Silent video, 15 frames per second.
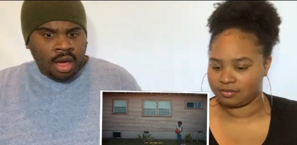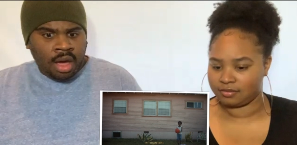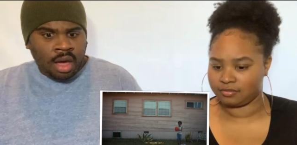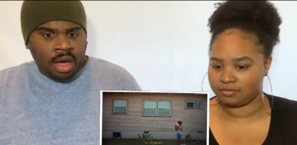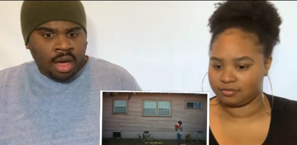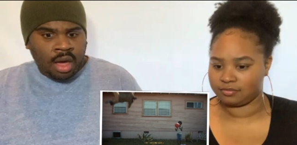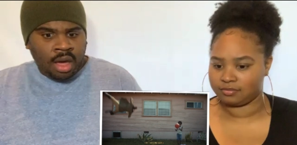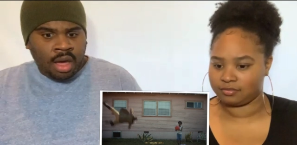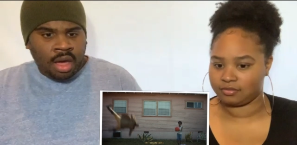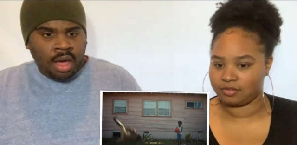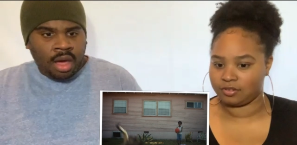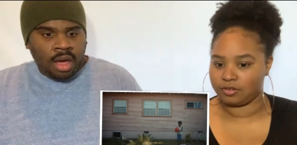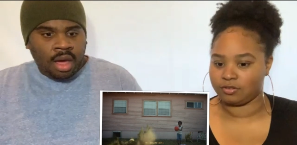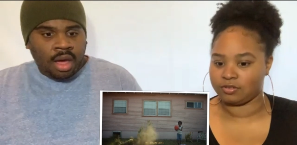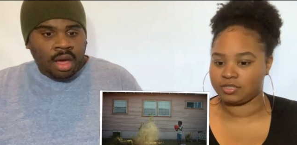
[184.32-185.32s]
Speaker 1: Mm.
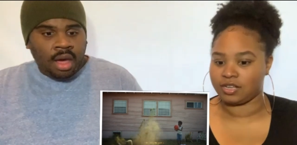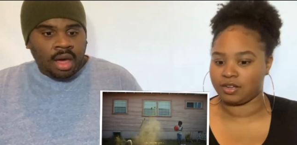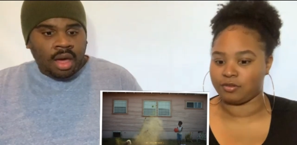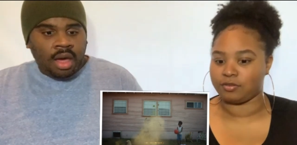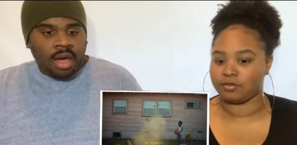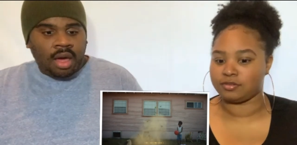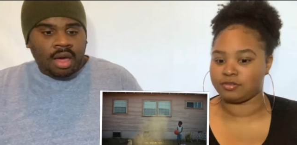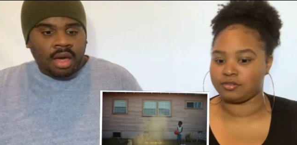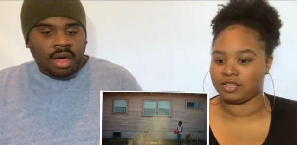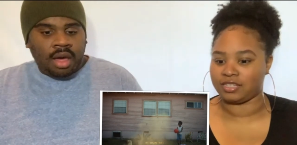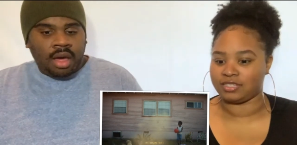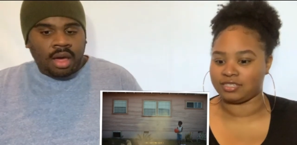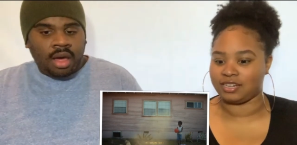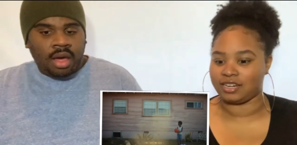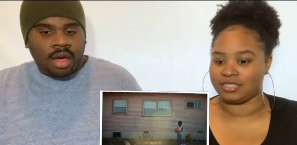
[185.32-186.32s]
Old Town Road
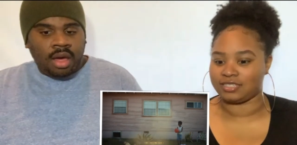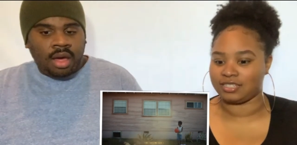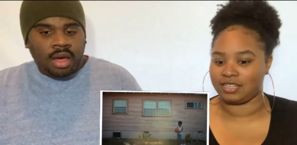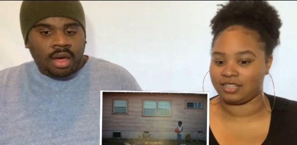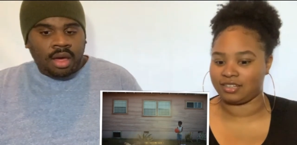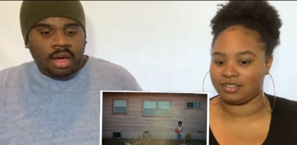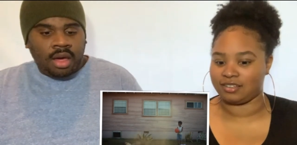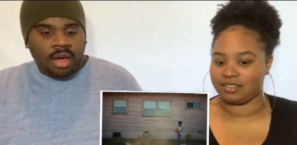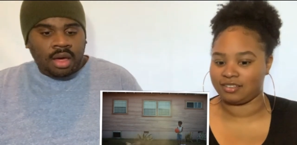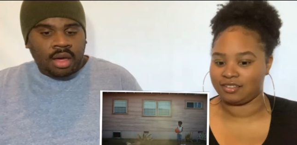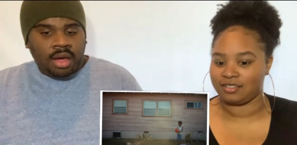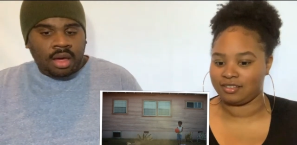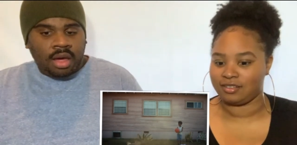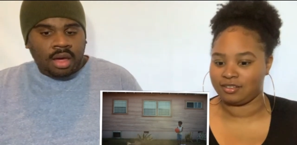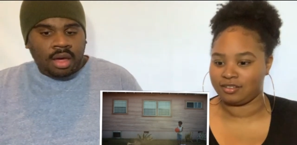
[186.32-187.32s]
twenty eighteen.
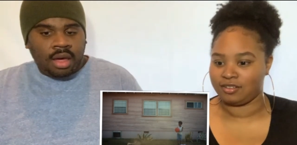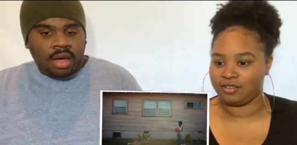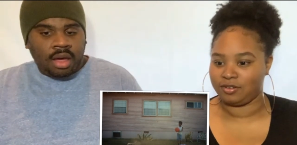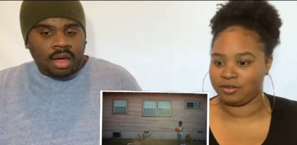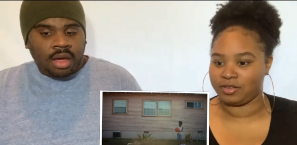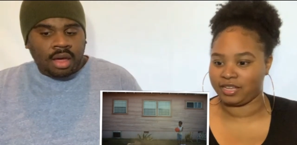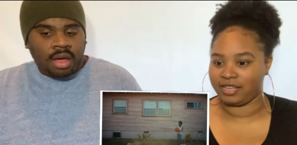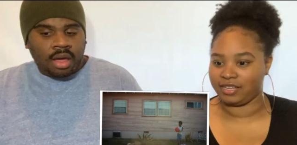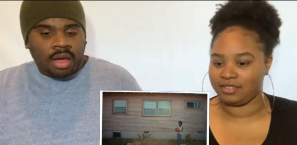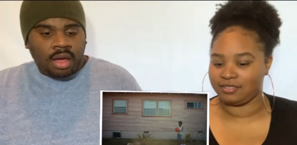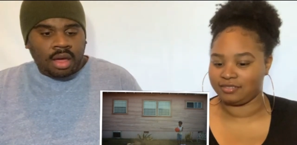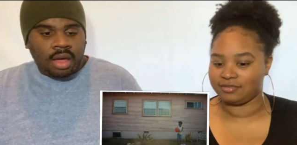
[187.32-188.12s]
Okay.